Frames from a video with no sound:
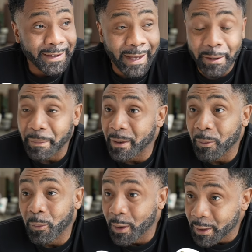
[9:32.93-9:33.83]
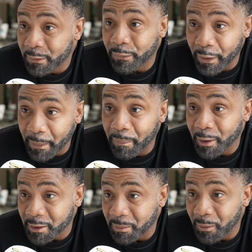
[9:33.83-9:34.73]
That could be the worst thing
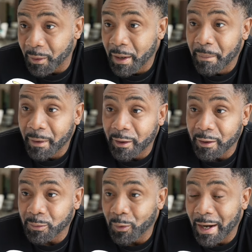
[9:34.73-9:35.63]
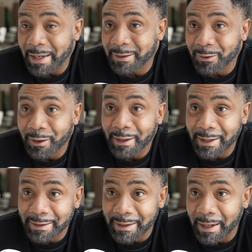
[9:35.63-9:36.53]
possible because what I saw
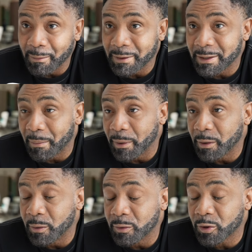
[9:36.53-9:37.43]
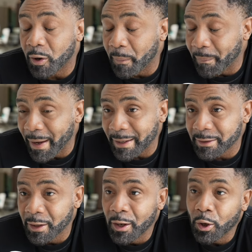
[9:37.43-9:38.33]
yesterday was somebody who's
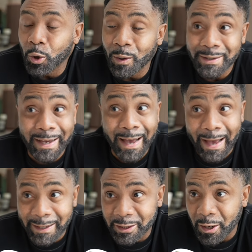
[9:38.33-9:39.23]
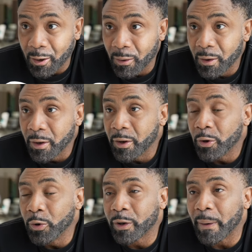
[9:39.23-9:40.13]
compact, who's agile,
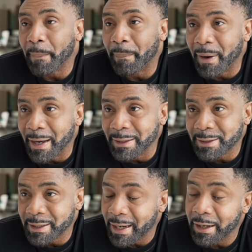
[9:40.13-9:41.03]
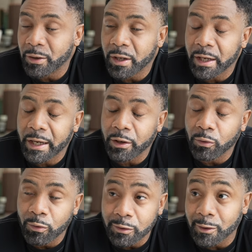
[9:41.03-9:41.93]
who can punch and can
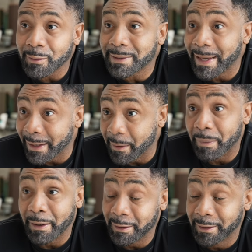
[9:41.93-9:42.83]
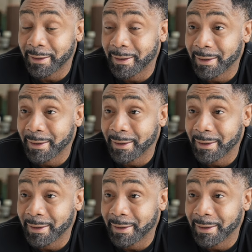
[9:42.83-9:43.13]
also take a punch.